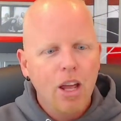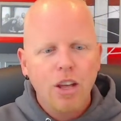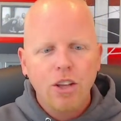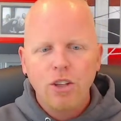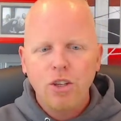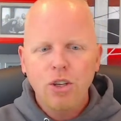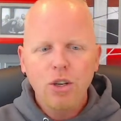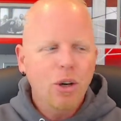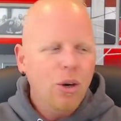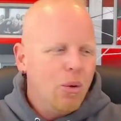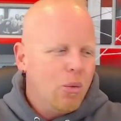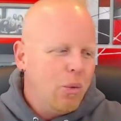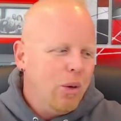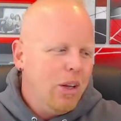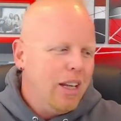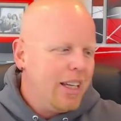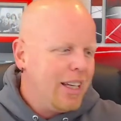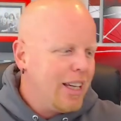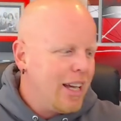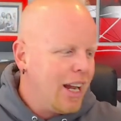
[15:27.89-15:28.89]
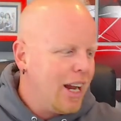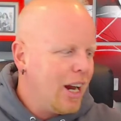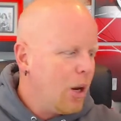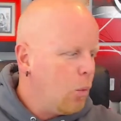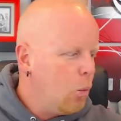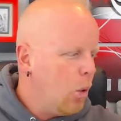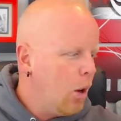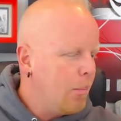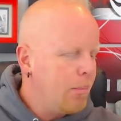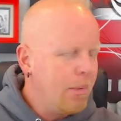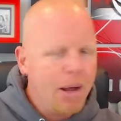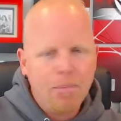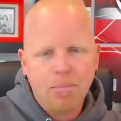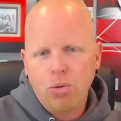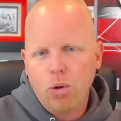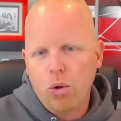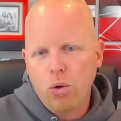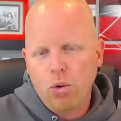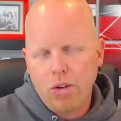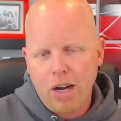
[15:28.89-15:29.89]
you don't really care what my
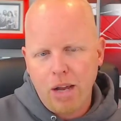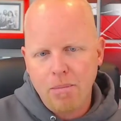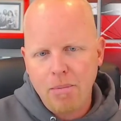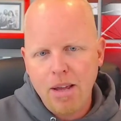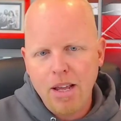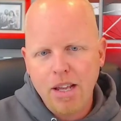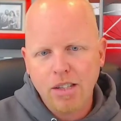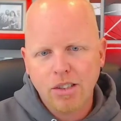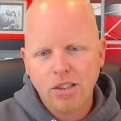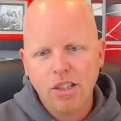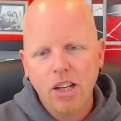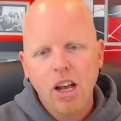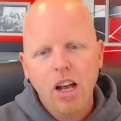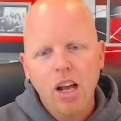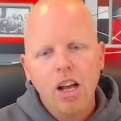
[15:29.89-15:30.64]
program is.